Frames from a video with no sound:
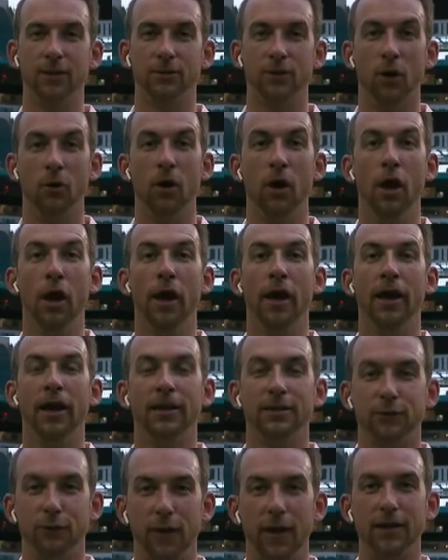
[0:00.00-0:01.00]
So
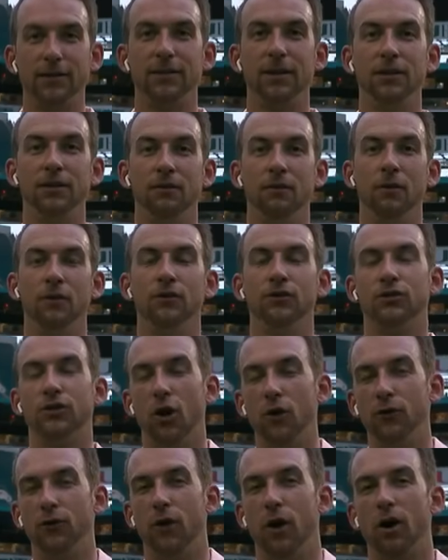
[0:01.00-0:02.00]
he's facing
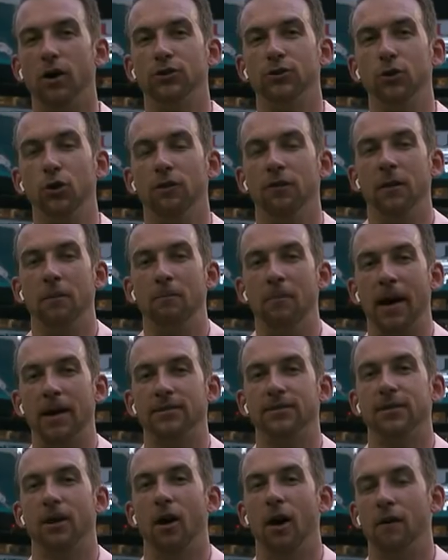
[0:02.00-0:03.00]
so far two of the
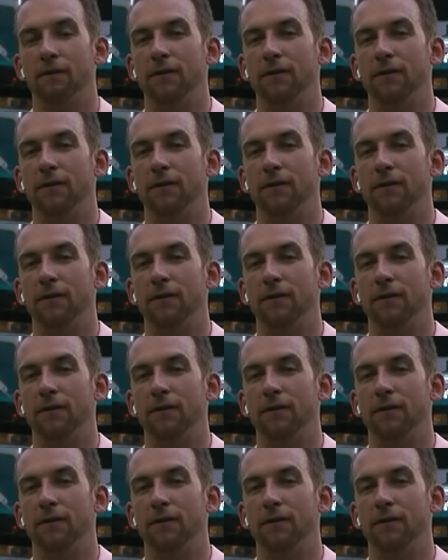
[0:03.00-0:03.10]
best